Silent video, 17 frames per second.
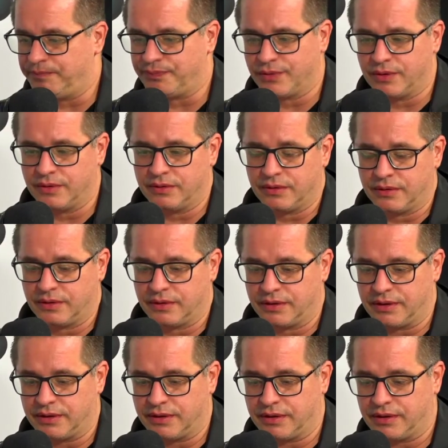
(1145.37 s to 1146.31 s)
Um,
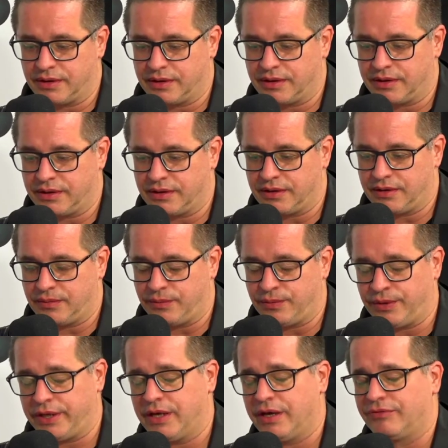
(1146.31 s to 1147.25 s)

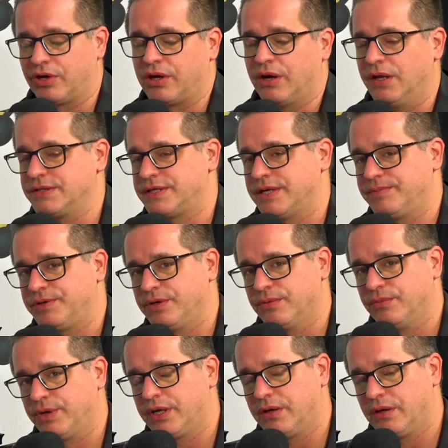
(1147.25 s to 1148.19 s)
we have a
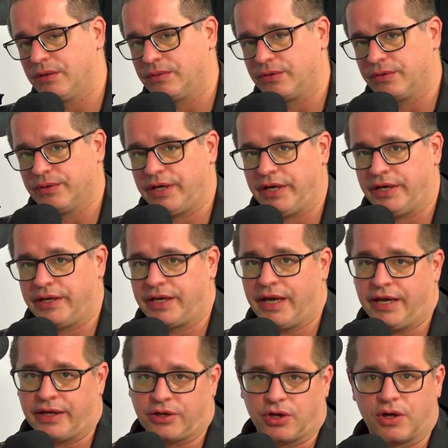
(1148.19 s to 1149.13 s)
concept here we call
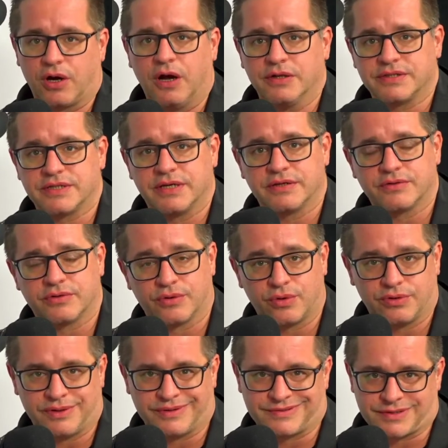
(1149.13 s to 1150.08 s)
creating anchor
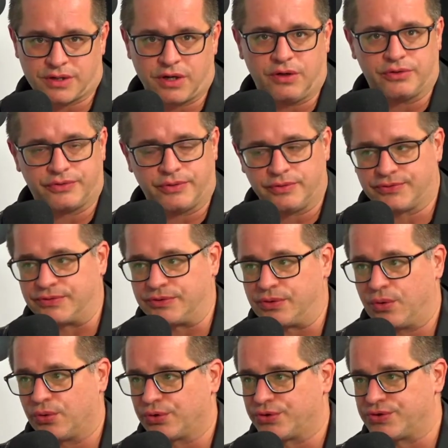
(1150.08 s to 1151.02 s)
content, or it's
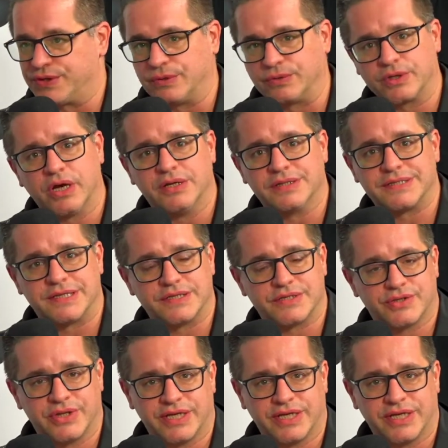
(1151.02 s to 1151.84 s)
called also cornerstone